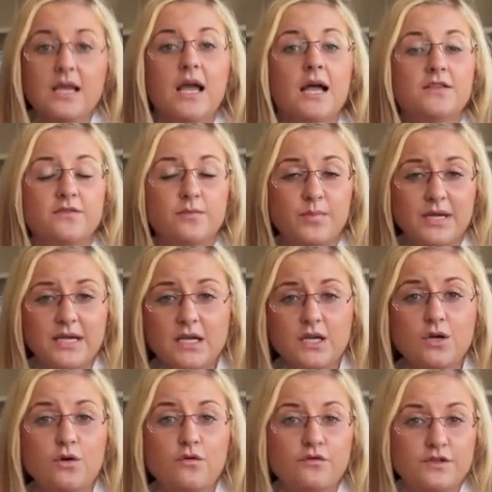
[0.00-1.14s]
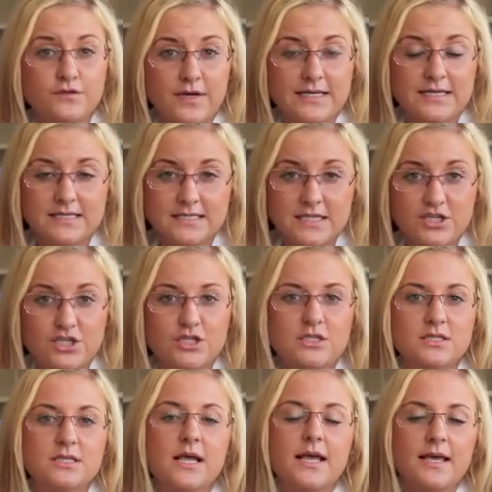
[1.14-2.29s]
At the beginning of the trading
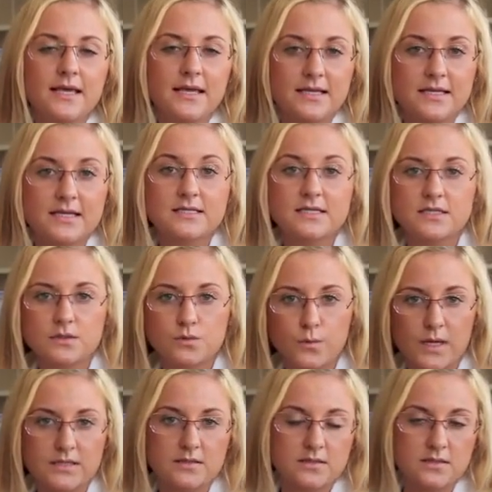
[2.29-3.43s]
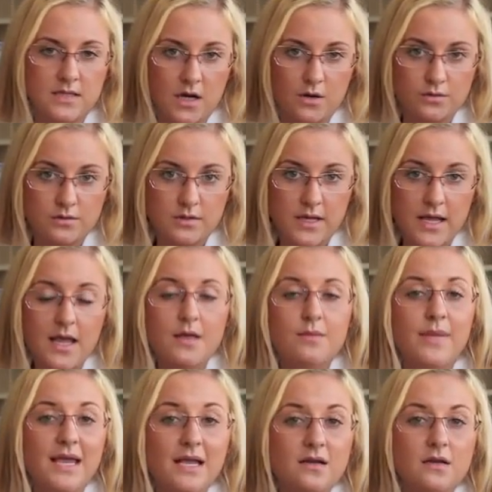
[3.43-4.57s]
sessions, indexes went down,
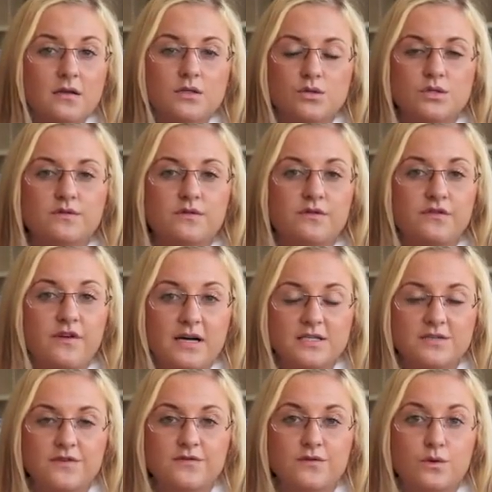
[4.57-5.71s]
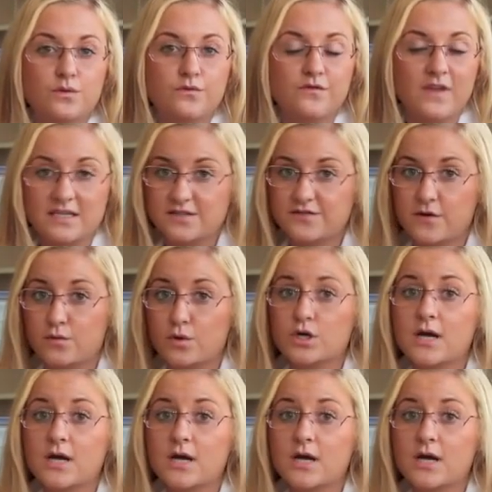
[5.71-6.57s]
mainly due to the fact that there were